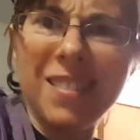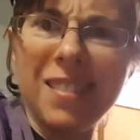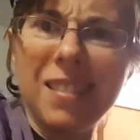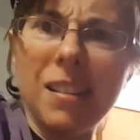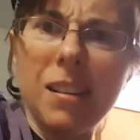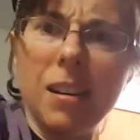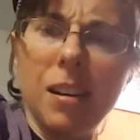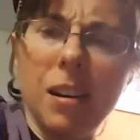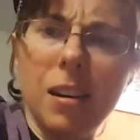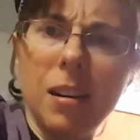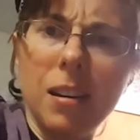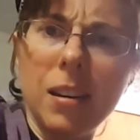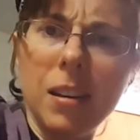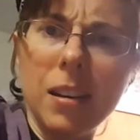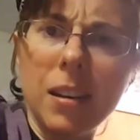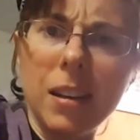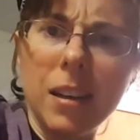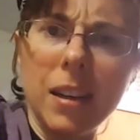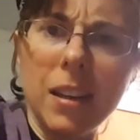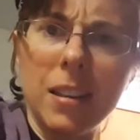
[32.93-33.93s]
Oh,
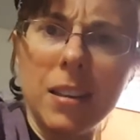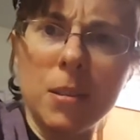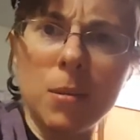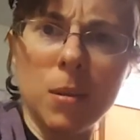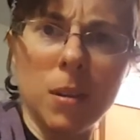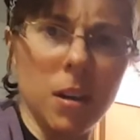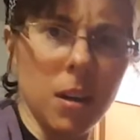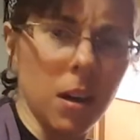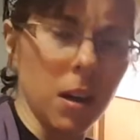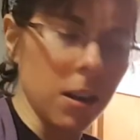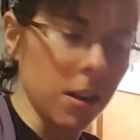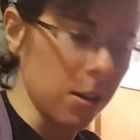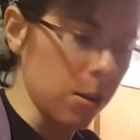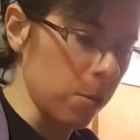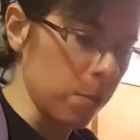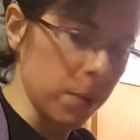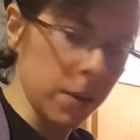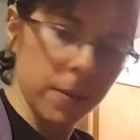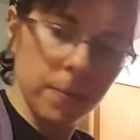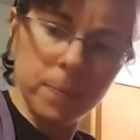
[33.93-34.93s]
gotta get this ricotta
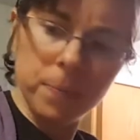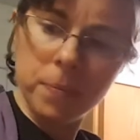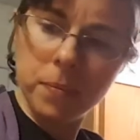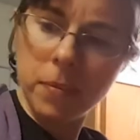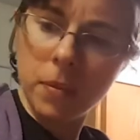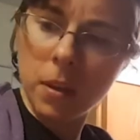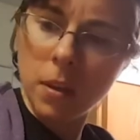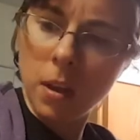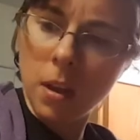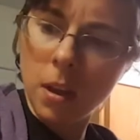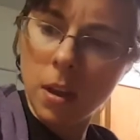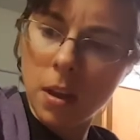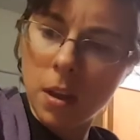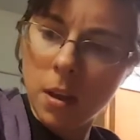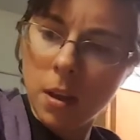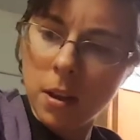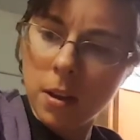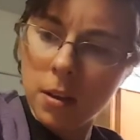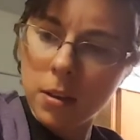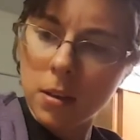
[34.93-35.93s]
open.
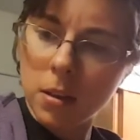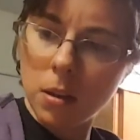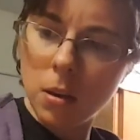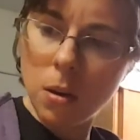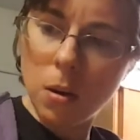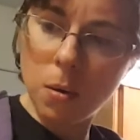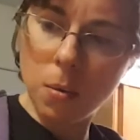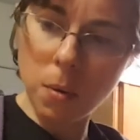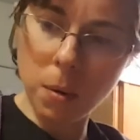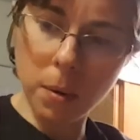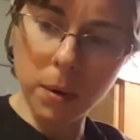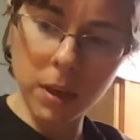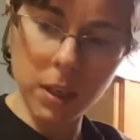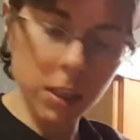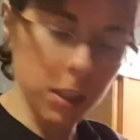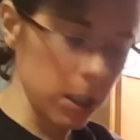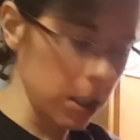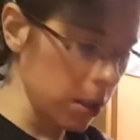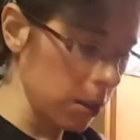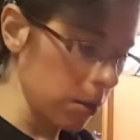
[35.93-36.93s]
So what we're
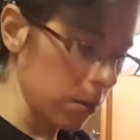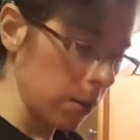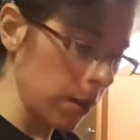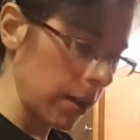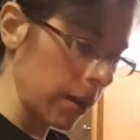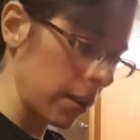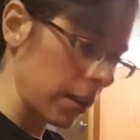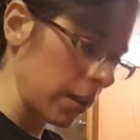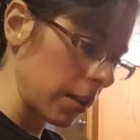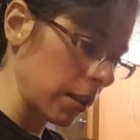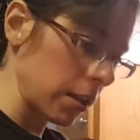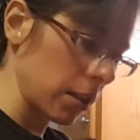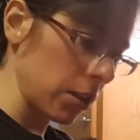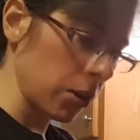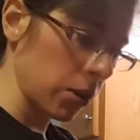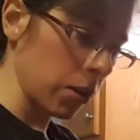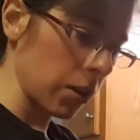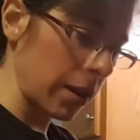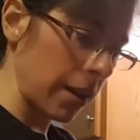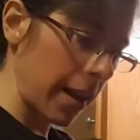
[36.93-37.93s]
gonna do is
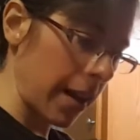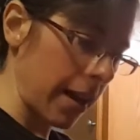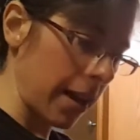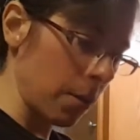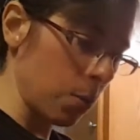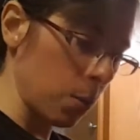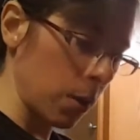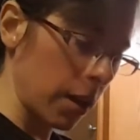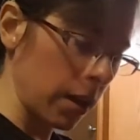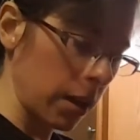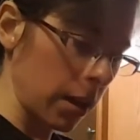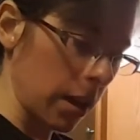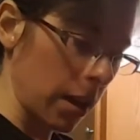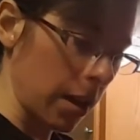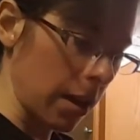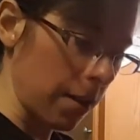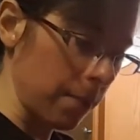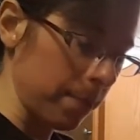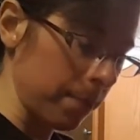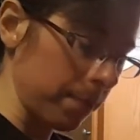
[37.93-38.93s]
you're going to add 1
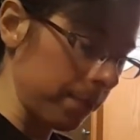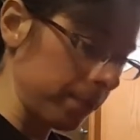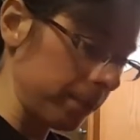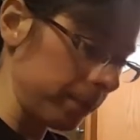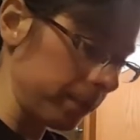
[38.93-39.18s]
cup.